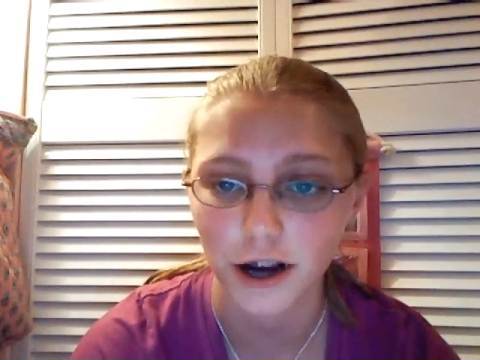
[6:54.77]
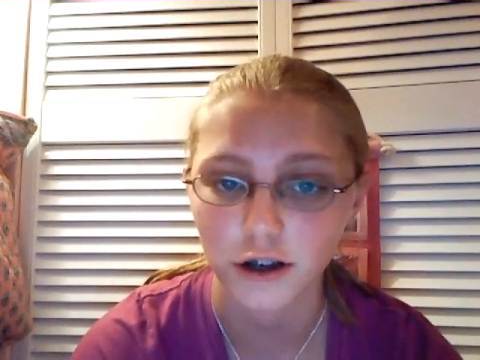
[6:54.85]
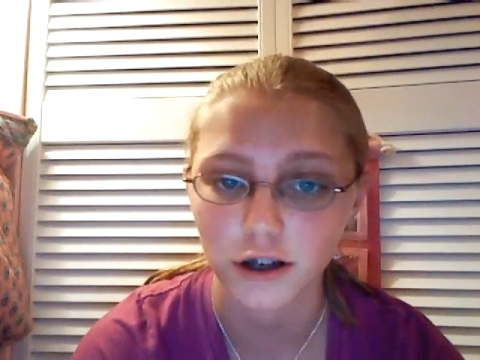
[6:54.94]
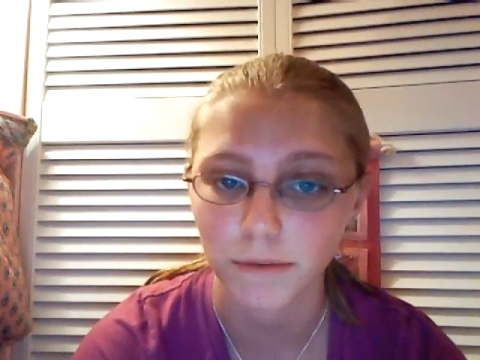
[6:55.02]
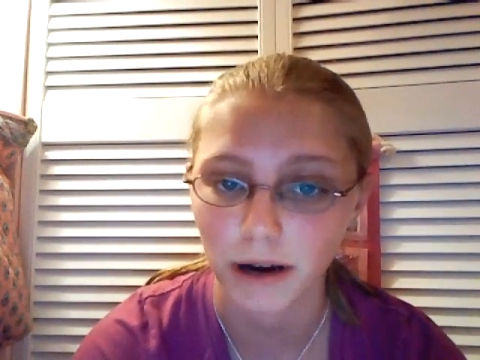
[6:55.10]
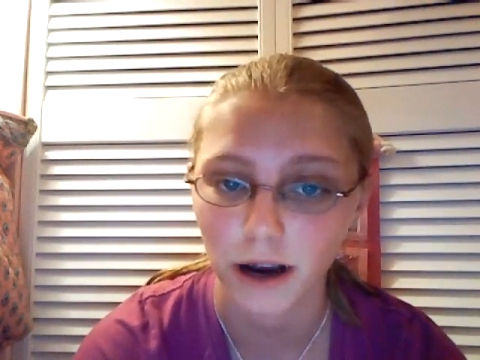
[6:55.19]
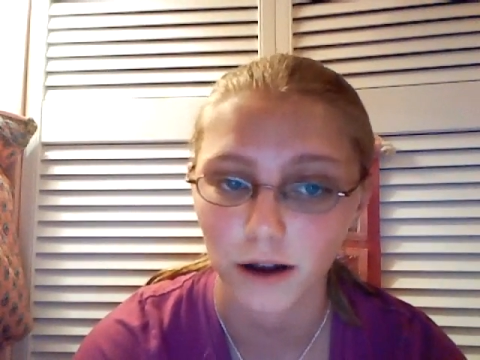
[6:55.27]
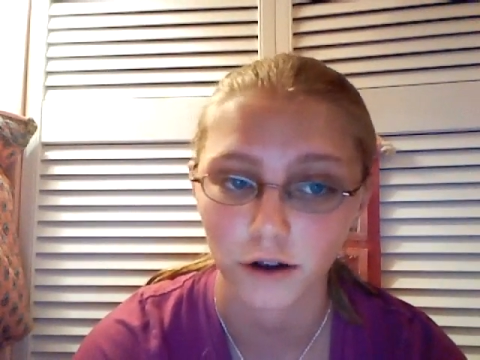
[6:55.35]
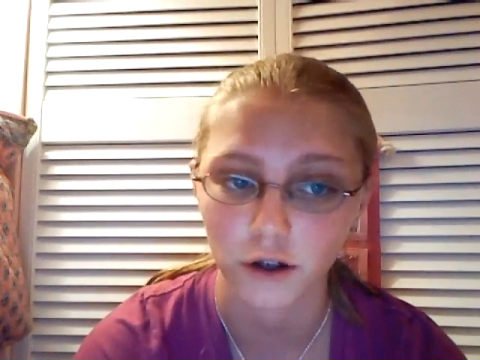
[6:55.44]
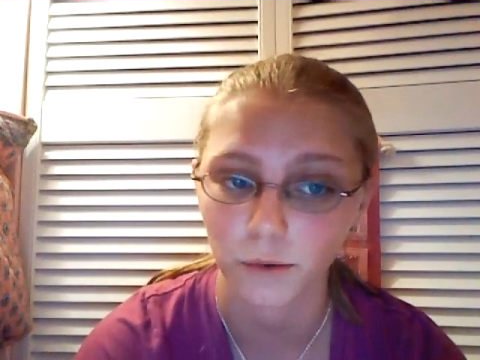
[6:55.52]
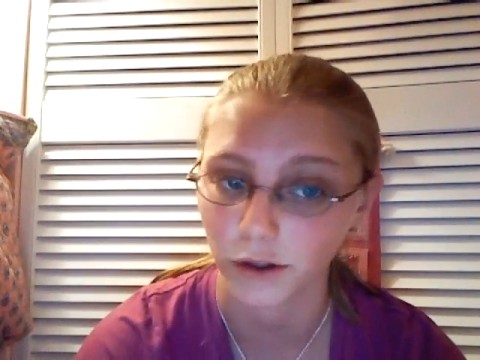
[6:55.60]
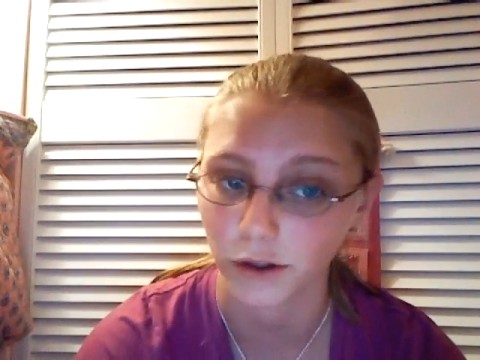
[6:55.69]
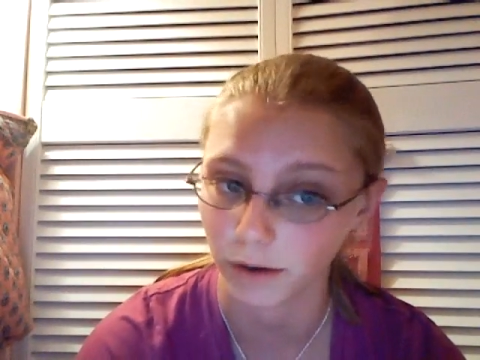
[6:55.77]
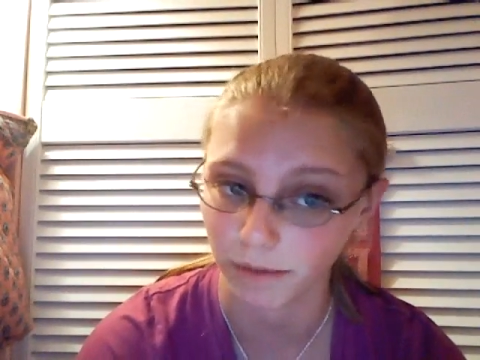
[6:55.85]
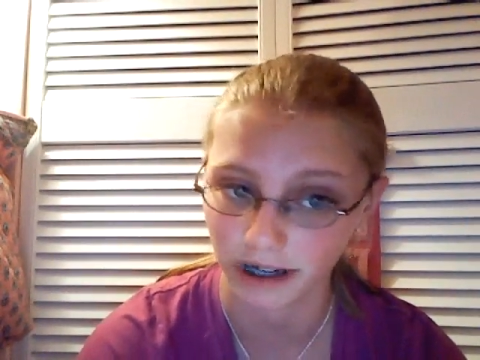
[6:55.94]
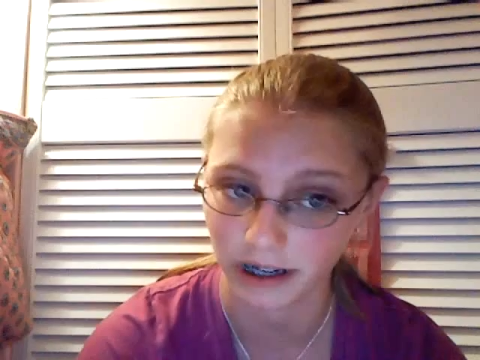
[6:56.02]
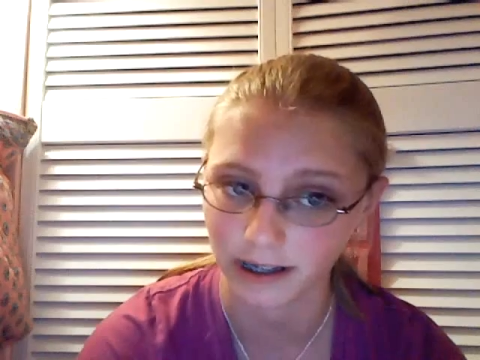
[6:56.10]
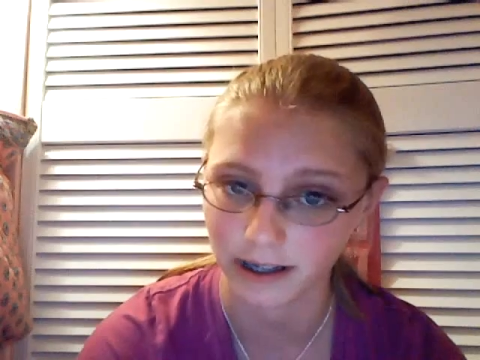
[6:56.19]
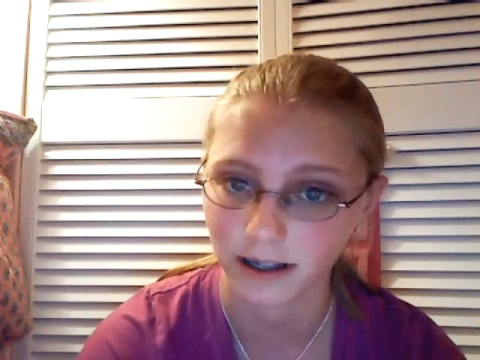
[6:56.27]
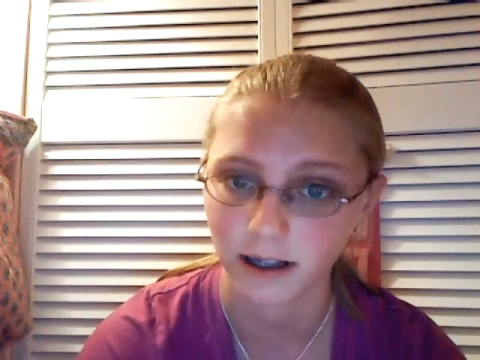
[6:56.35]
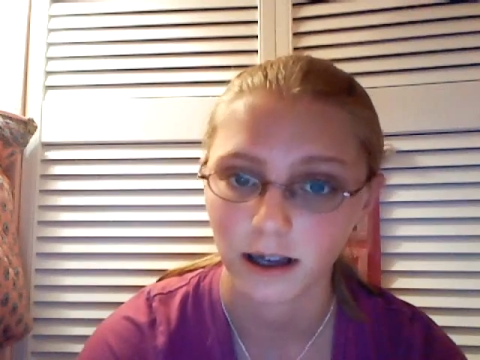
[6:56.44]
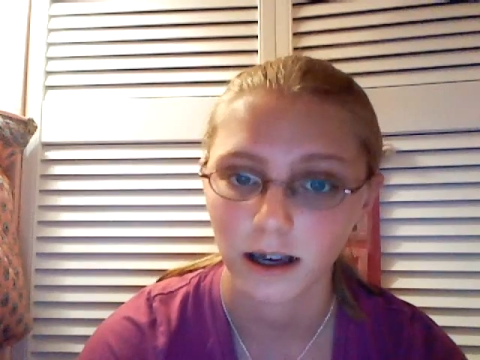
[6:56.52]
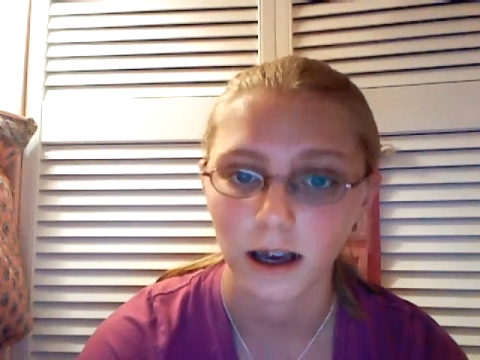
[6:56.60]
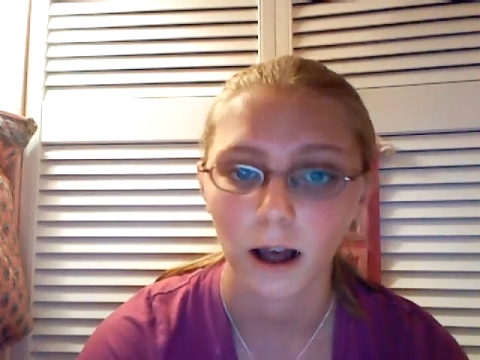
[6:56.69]
your smile looks with your braces?
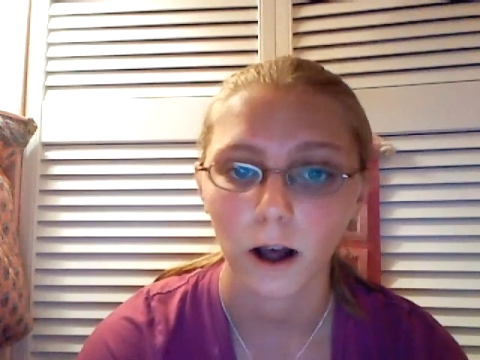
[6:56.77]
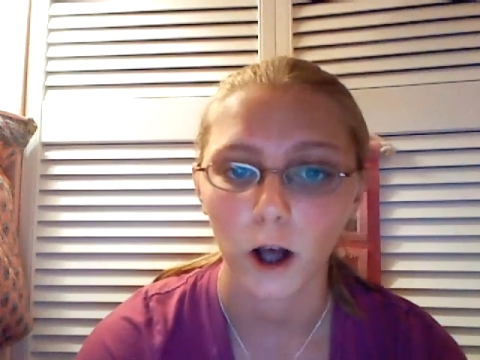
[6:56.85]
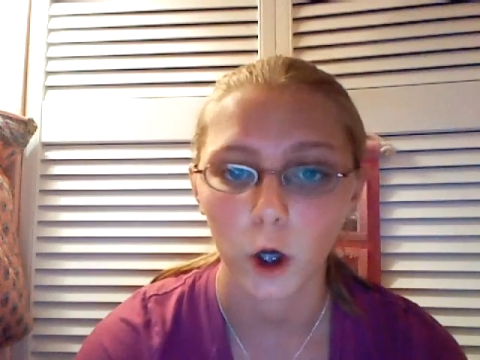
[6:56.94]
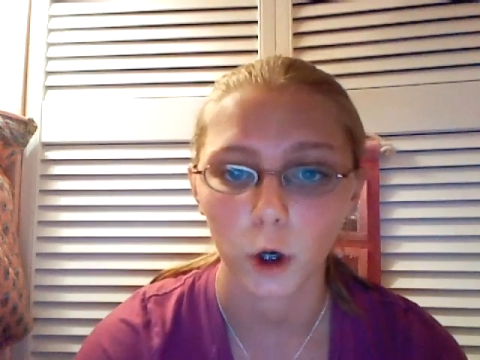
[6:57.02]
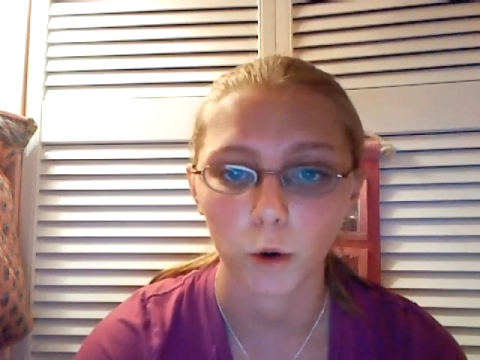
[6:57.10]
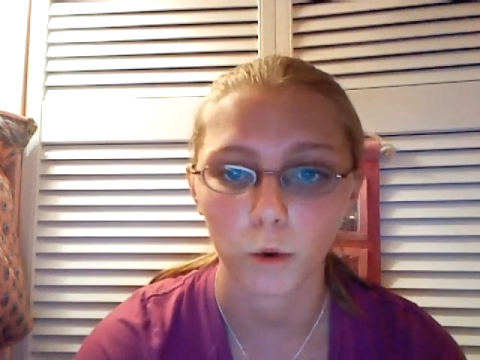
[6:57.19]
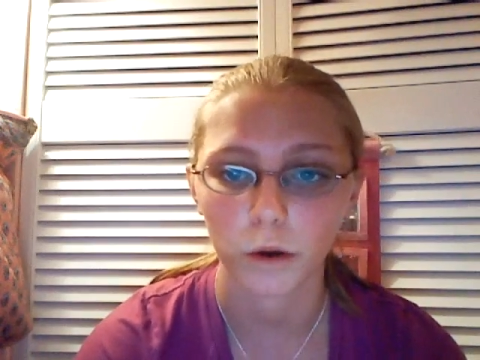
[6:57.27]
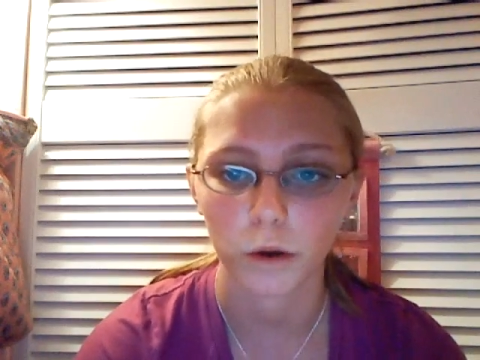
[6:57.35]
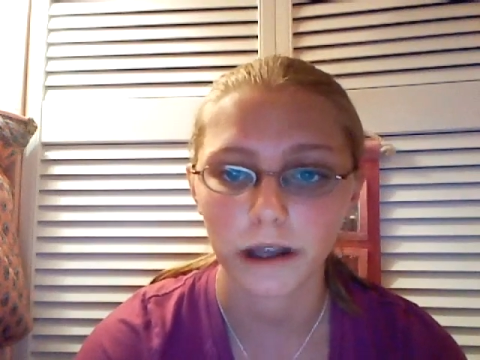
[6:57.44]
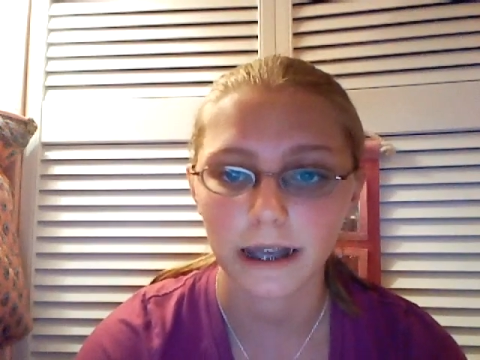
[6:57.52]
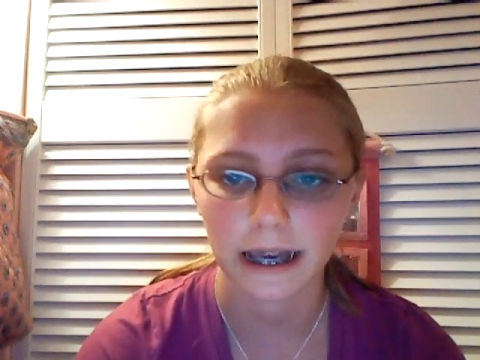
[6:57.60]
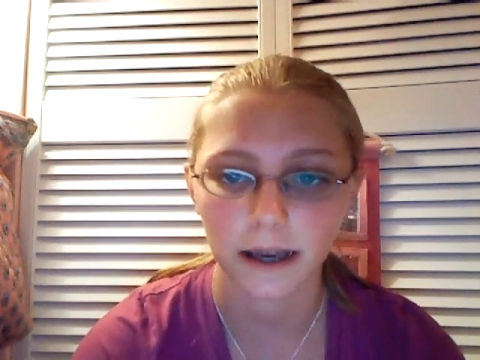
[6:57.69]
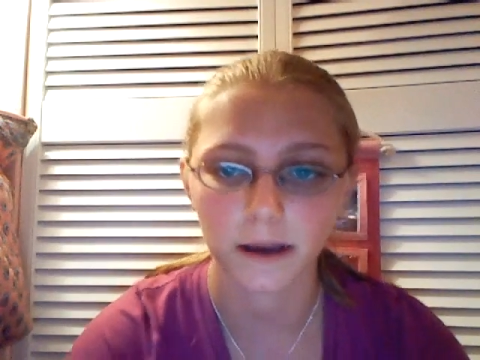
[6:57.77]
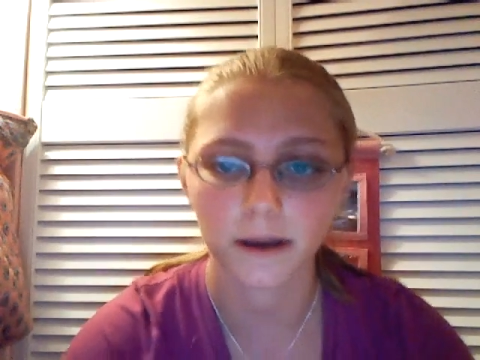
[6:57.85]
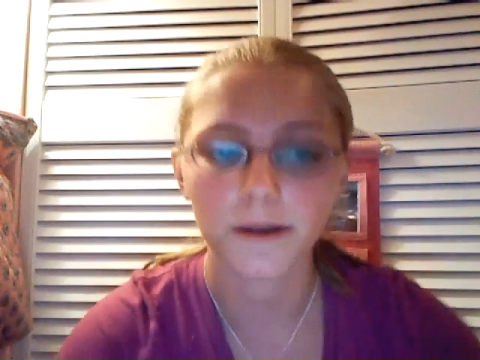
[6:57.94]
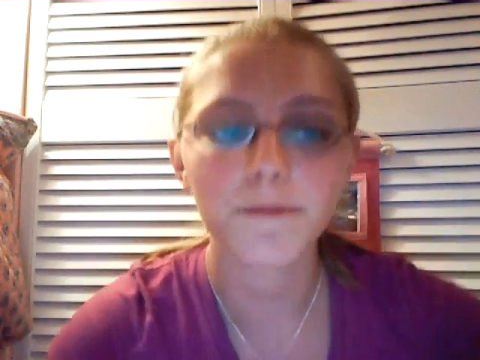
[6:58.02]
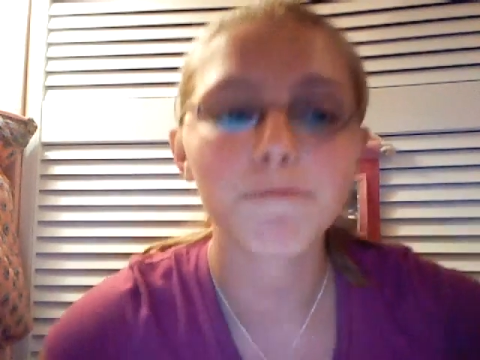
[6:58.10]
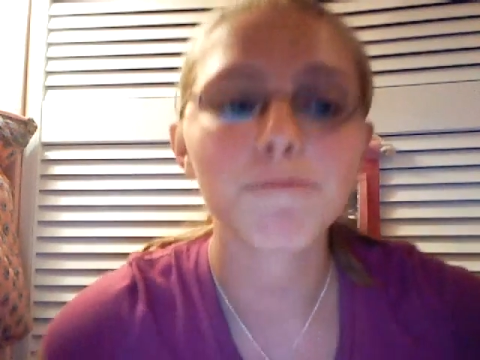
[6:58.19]
Okay.